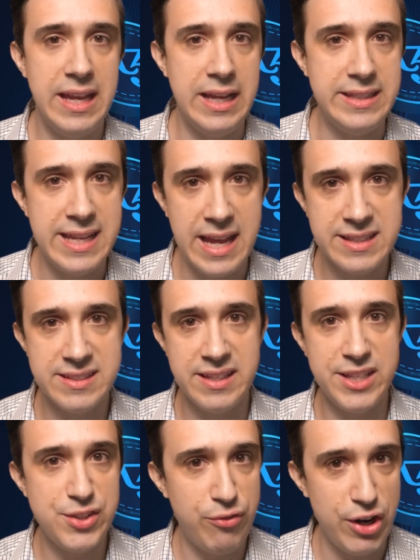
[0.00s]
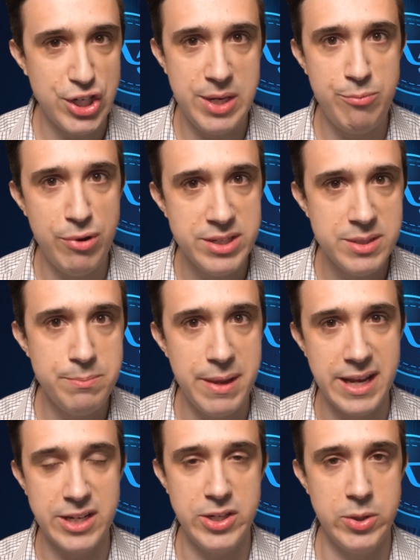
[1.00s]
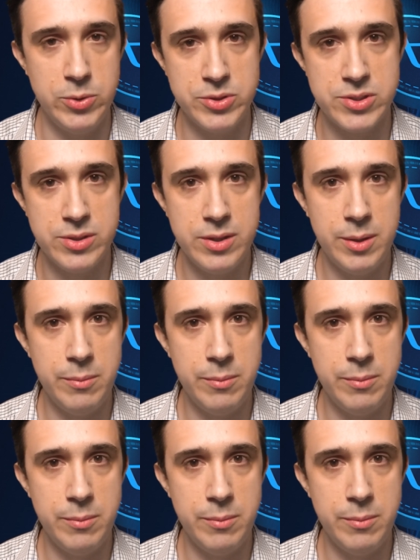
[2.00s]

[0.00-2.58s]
He takes his freshly printed banknotes,